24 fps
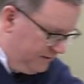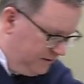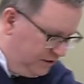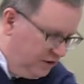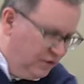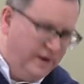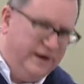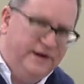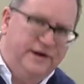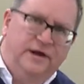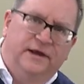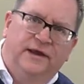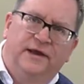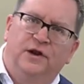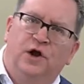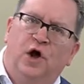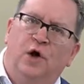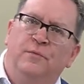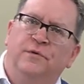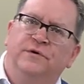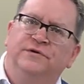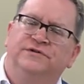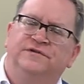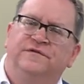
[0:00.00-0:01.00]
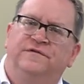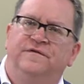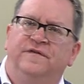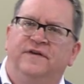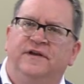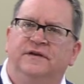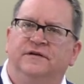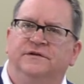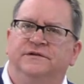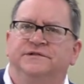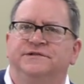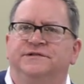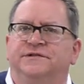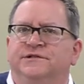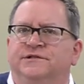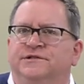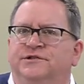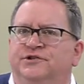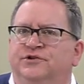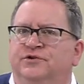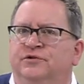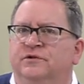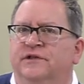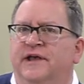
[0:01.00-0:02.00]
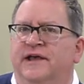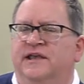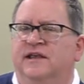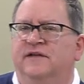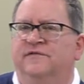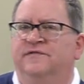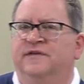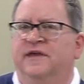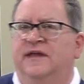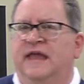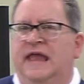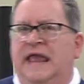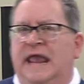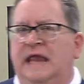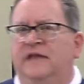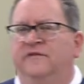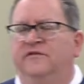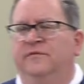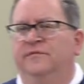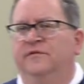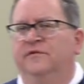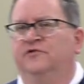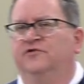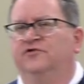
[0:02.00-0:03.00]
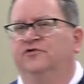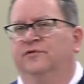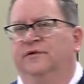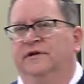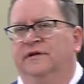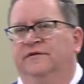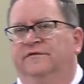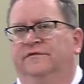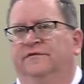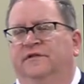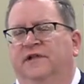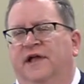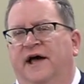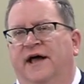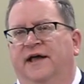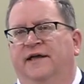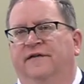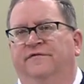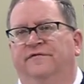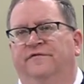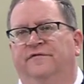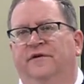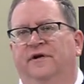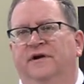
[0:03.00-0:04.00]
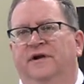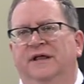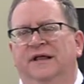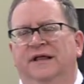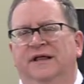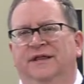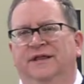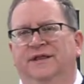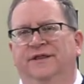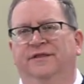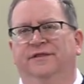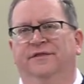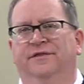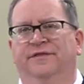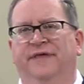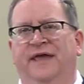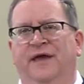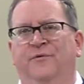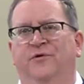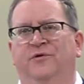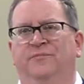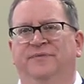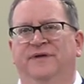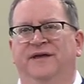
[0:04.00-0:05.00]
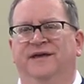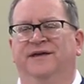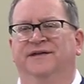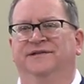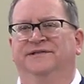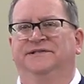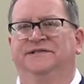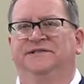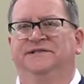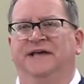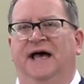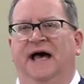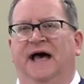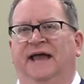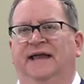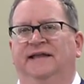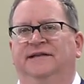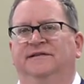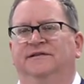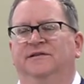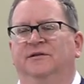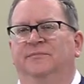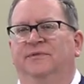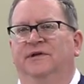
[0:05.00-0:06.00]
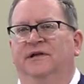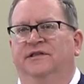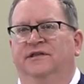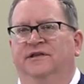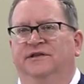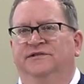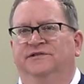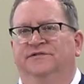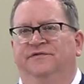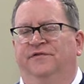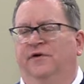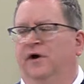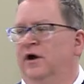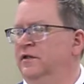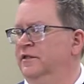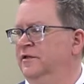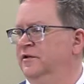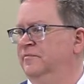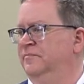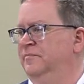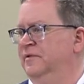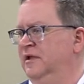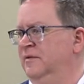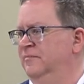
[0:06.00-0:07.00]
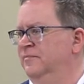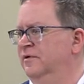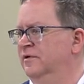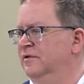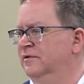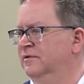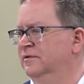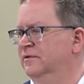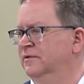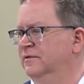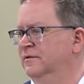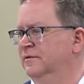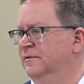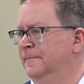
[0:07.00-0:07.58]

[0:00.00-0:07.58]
You know, it almost feels, Sue, like if they ate from the tree of life, they would be consigned to be these fallen people.